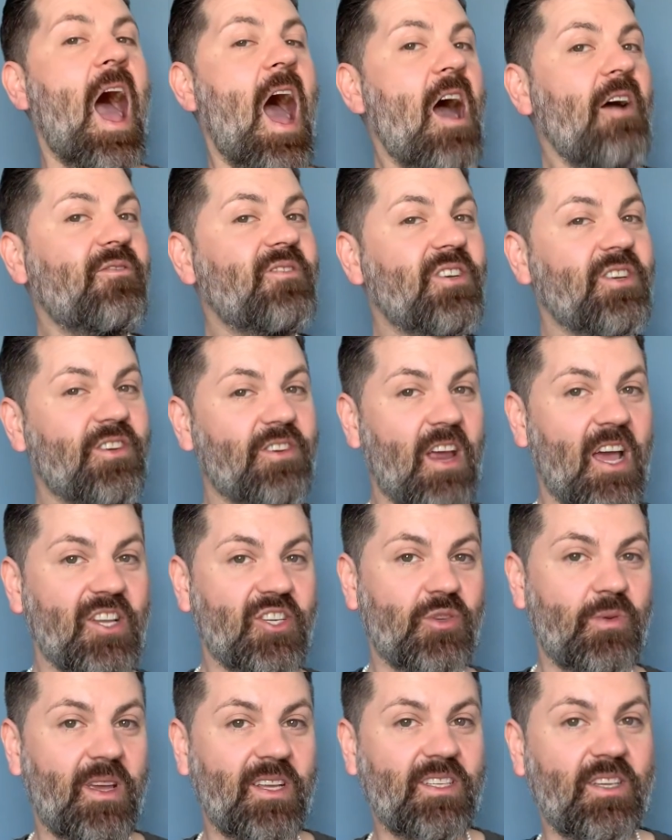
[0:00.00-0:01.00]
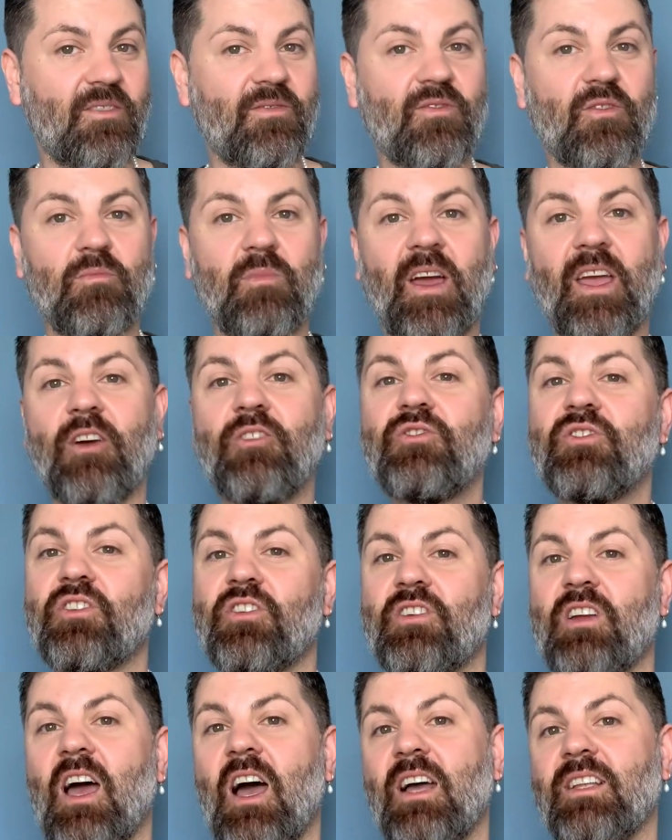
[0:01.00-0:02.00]
After graduating from my
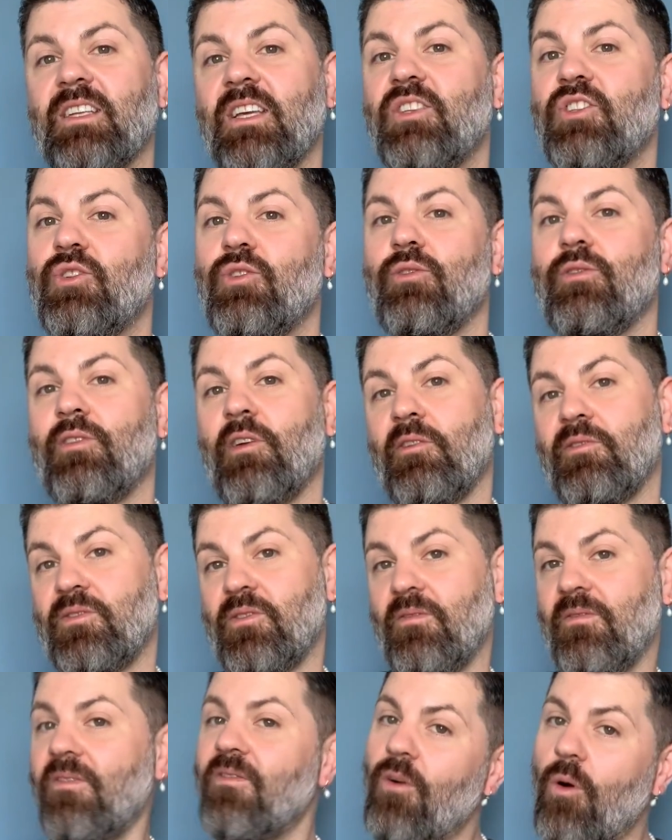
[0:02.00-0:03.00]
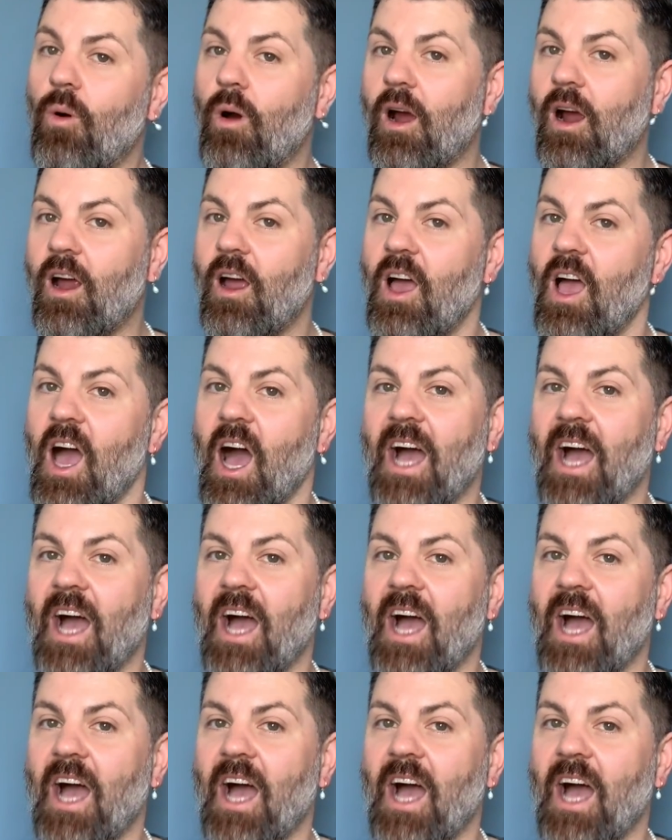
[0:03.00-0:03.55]
undergrad in 2004,